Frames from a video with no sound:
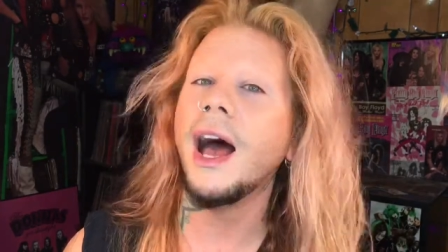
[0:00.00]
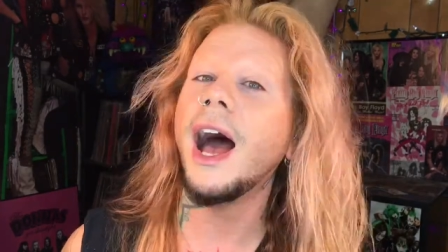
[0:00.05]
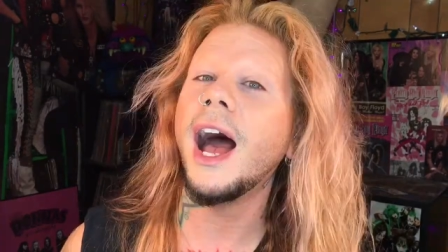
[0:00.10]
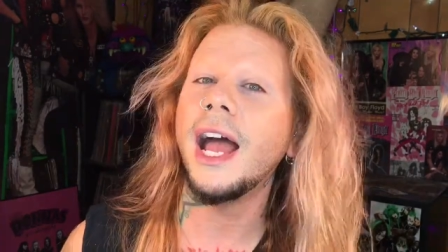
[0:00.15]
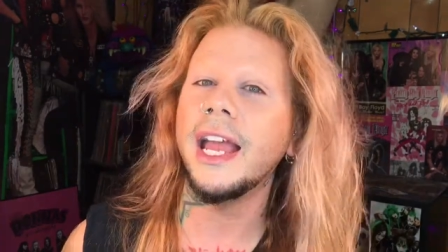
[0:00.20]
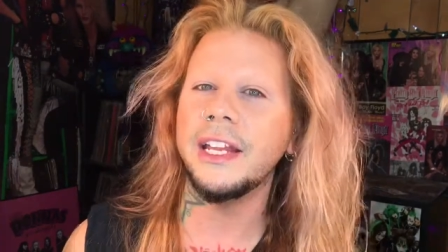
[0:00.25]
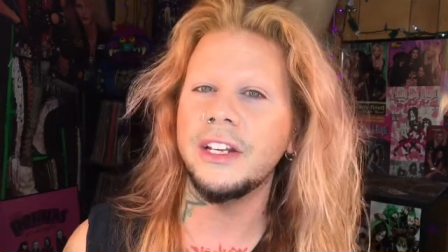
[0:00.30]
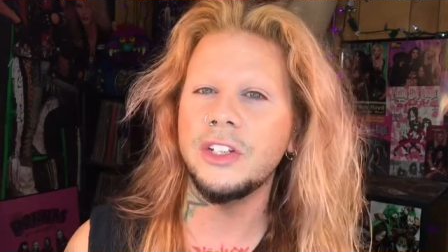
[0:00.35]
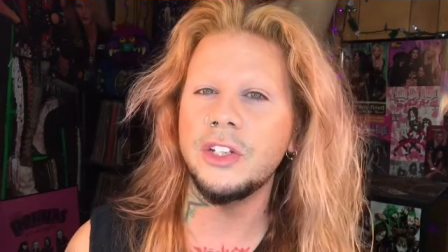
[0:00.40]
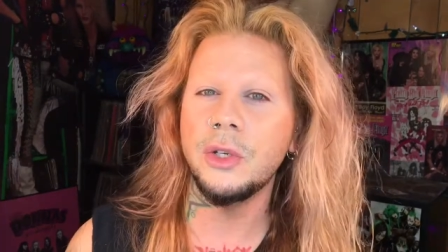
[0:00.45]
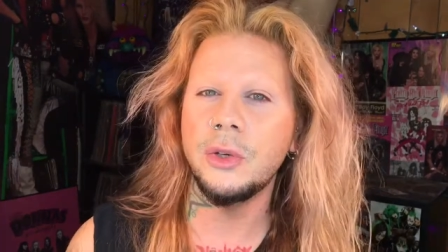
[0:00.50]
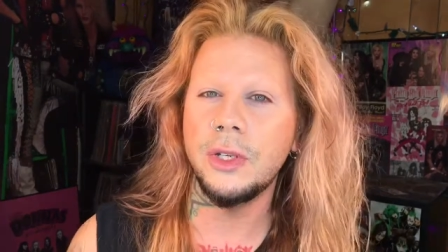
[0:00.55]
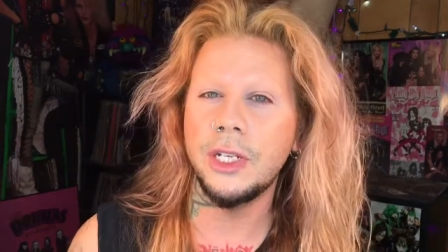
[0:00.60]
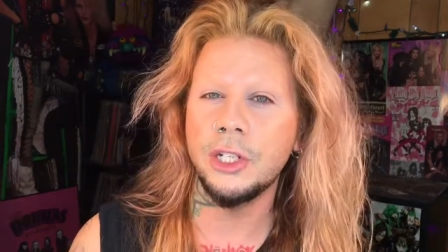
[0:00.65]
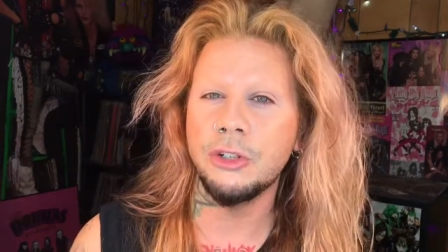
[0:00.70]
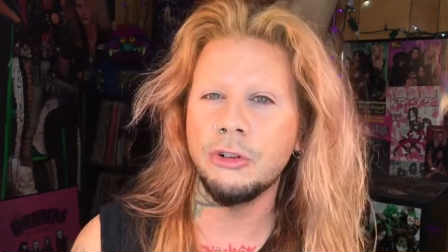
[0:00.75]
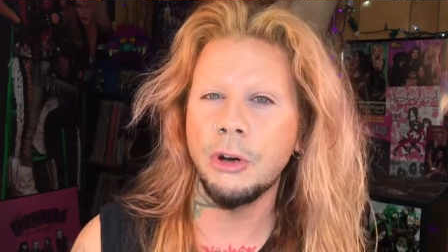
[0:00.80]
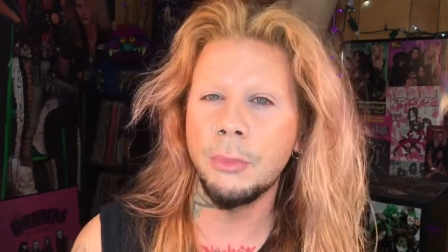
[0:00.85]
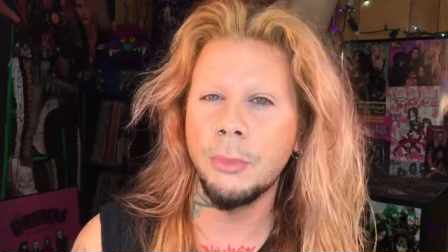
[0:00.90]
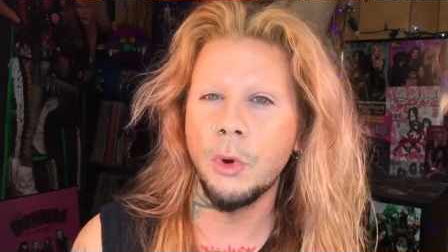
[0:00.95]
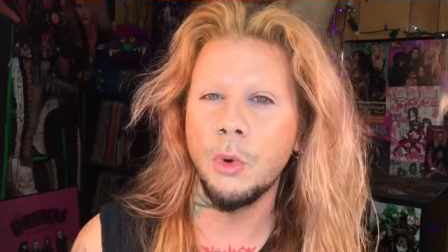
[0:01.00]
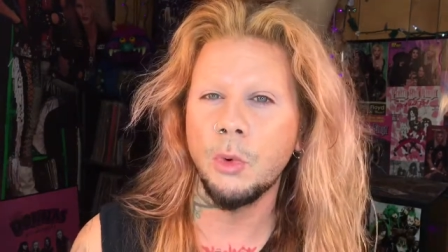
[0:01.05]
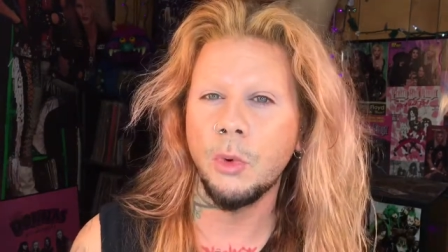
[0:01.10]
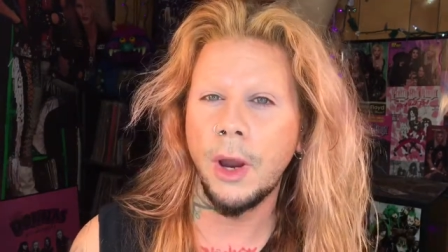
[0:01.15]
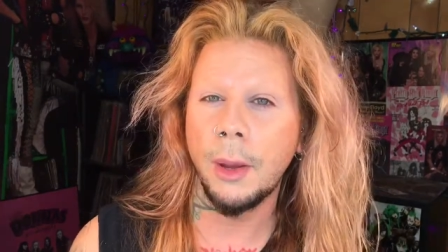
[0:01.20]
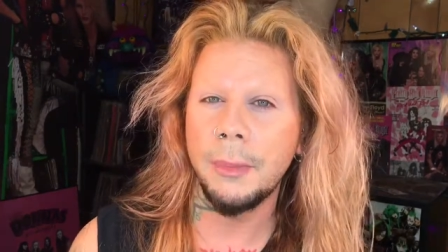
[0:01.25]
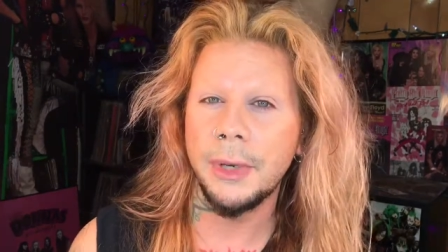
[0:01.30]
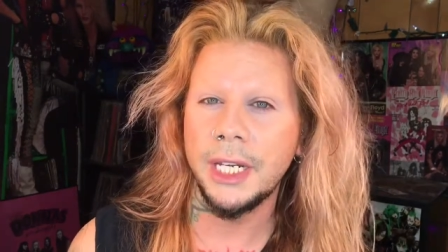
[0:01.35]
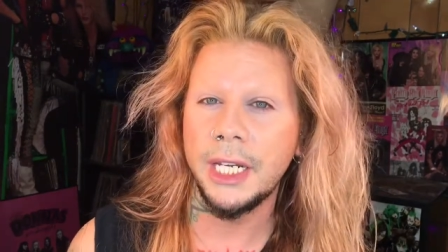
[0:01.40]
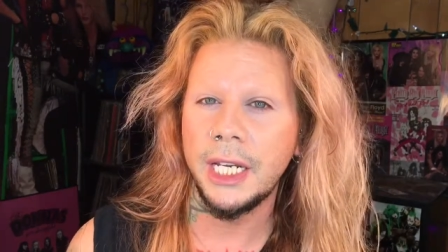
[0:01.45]
Eye Duty Triple
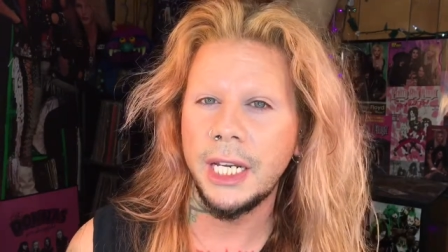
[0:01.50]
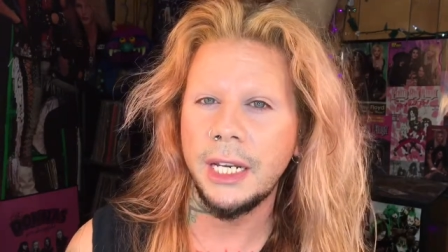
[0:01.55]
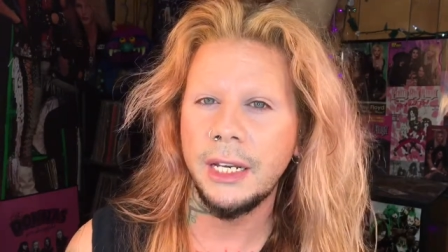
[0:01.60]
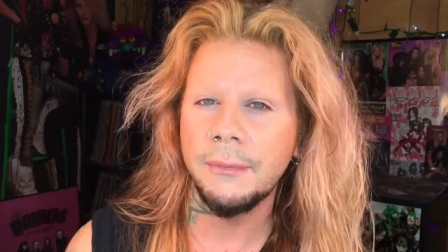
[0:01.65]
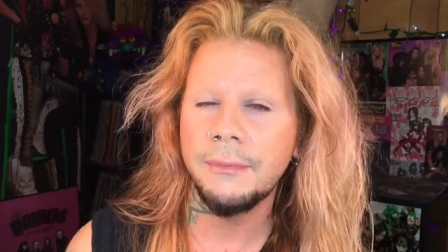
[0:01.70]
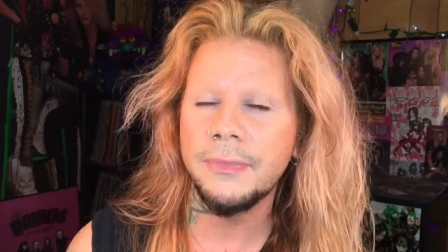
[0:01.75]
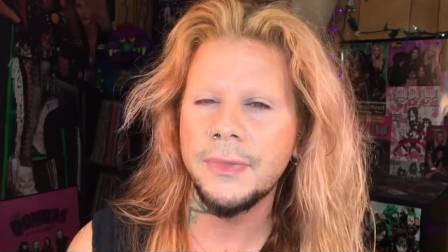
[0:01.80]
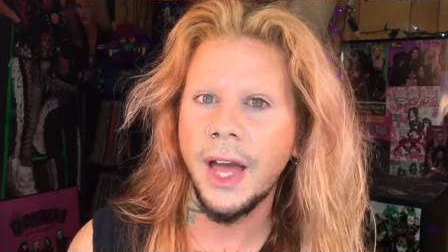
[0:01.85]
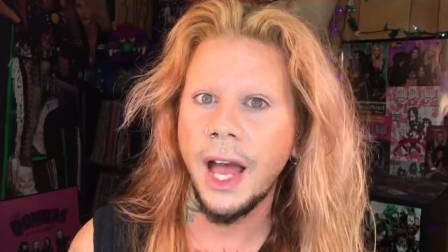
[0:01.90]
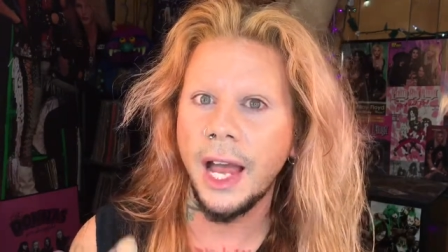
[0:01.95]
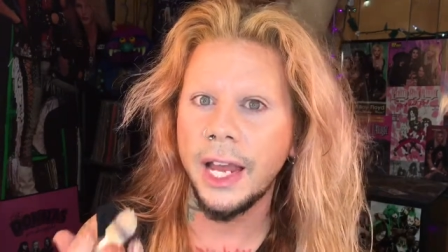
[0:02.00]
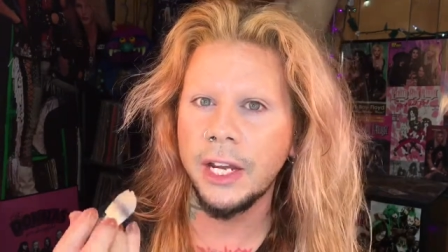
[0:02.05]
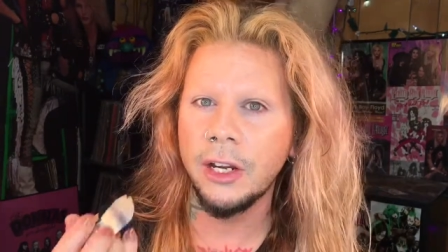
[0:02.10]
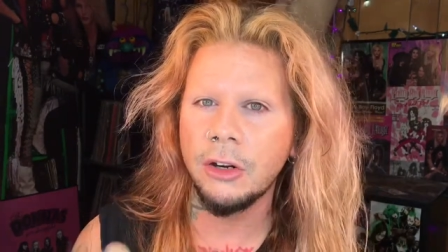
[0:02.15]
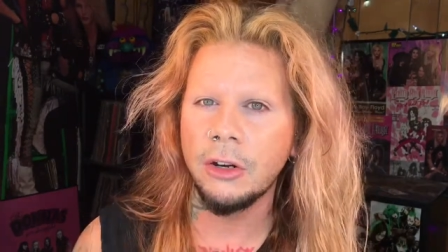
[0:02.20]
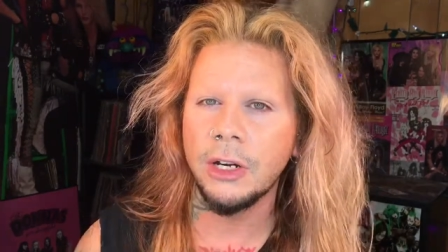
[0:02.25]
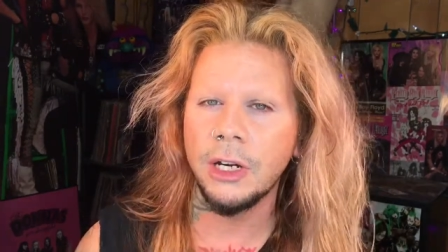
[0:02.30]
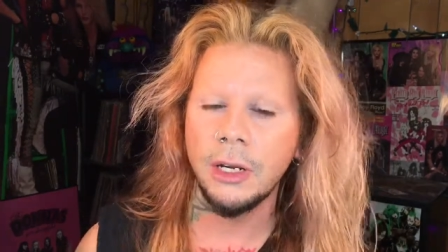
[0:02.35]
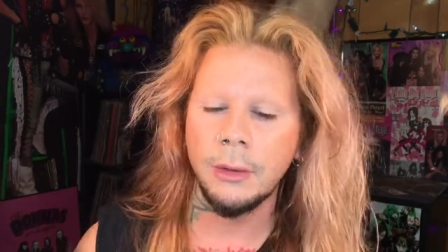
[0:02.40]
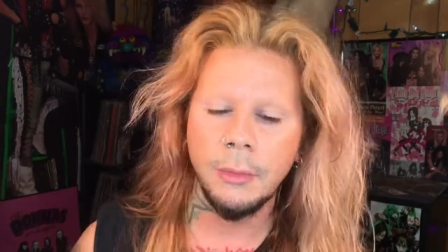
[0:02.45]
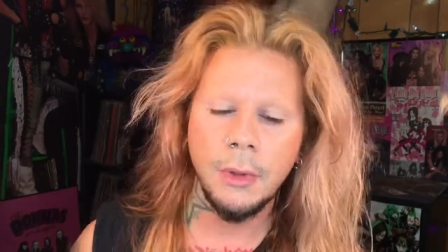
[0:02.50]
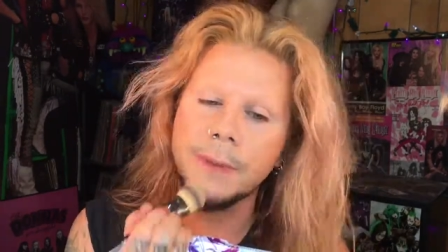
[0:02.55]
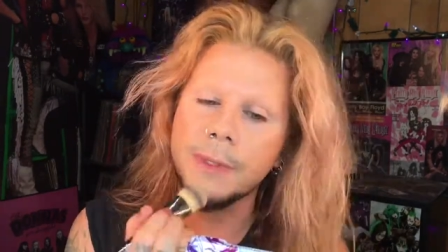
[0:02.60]
Remedy eye cream.